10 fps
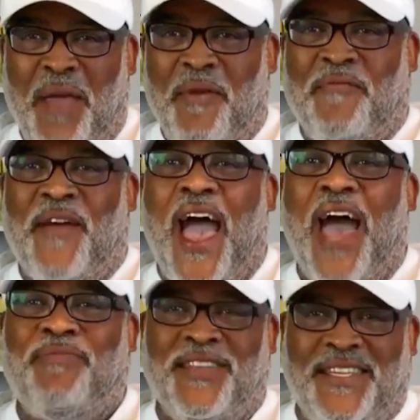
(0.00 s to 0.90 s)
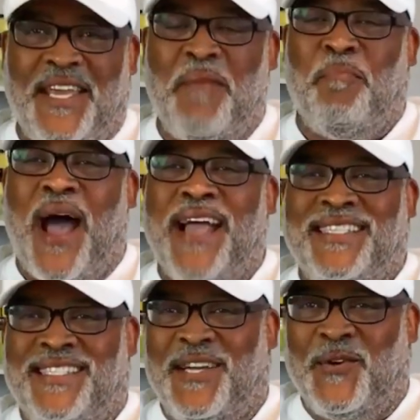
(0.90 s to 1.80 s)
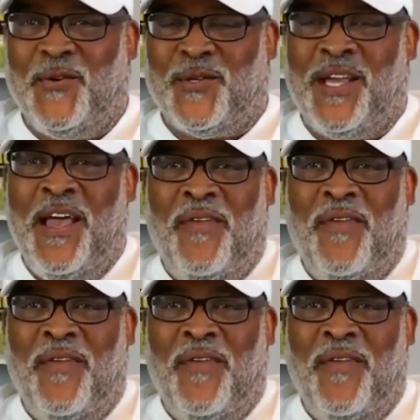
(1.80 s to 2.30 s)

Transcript: maybe five to 10 bicycles